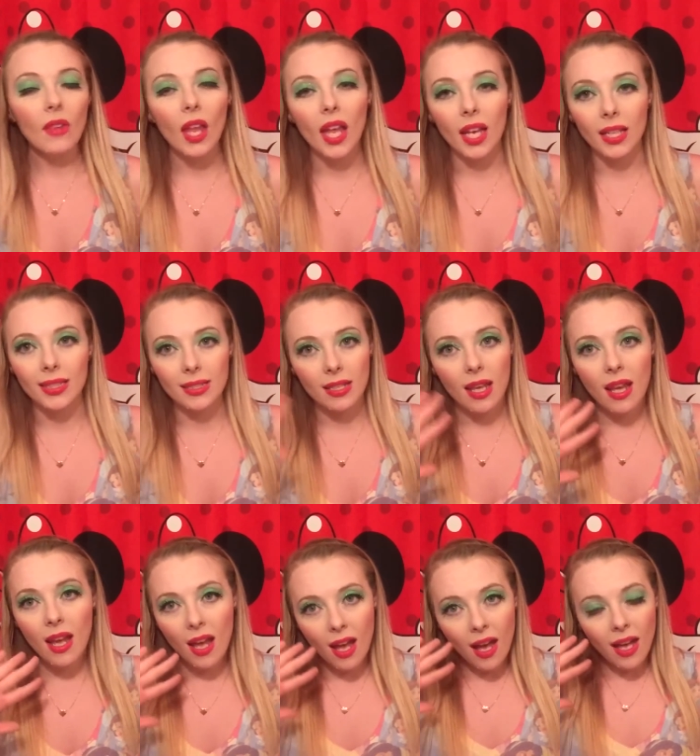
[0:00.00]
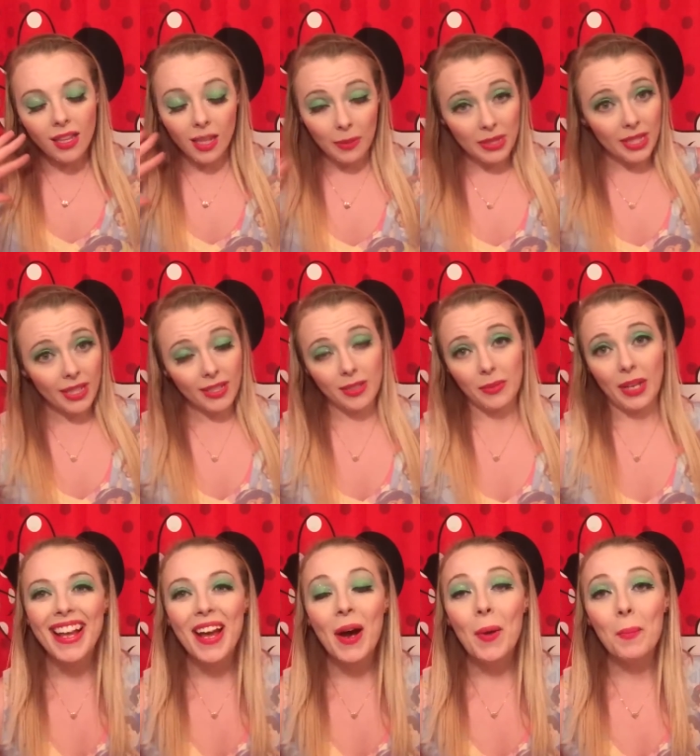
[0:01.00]
and let me tell you
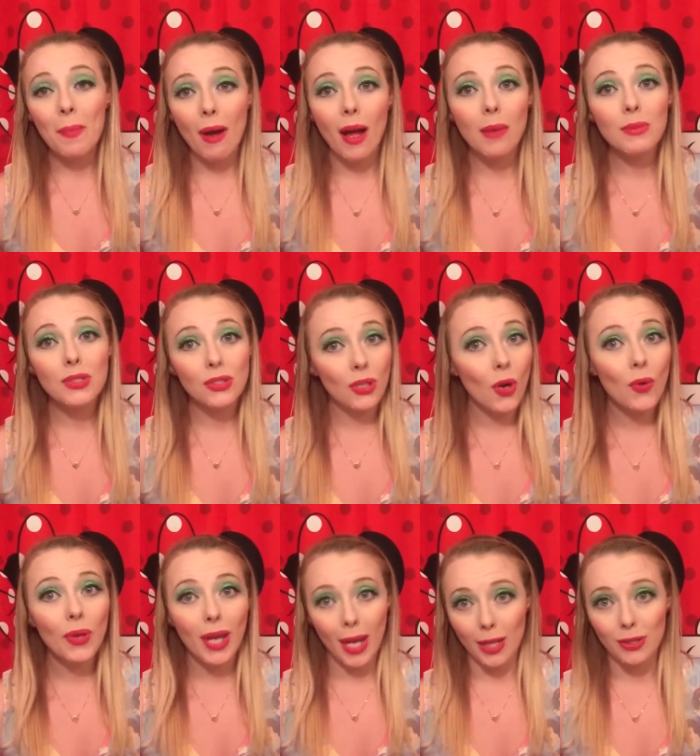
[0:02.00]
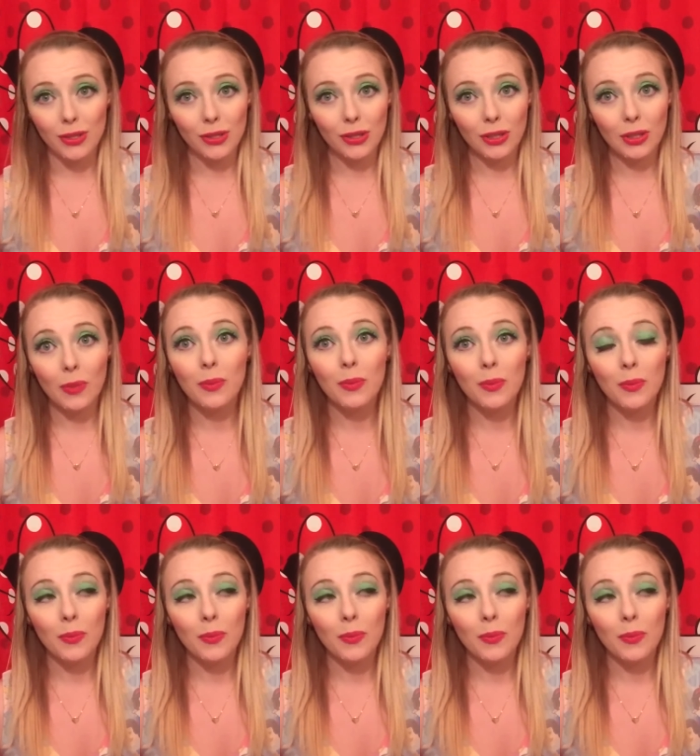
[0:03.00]
something, moms don't cancel